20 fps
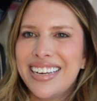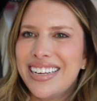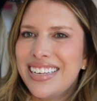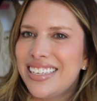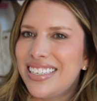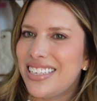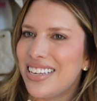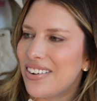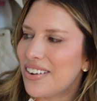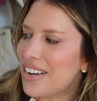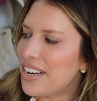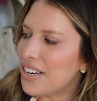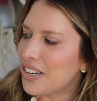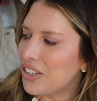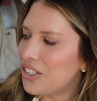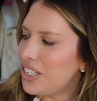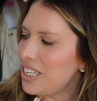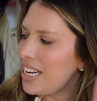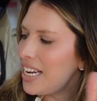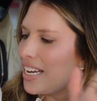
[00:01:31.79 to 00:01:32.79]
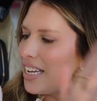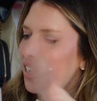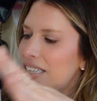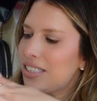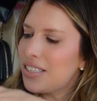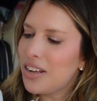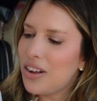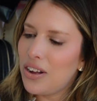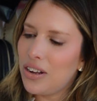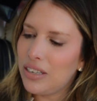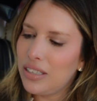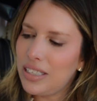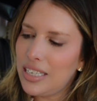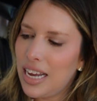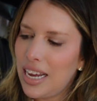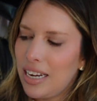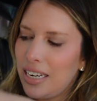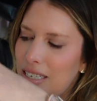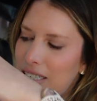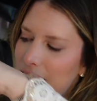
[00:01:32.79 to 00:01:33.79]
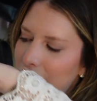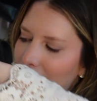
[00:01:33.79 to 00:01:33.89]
So here she is, all tucked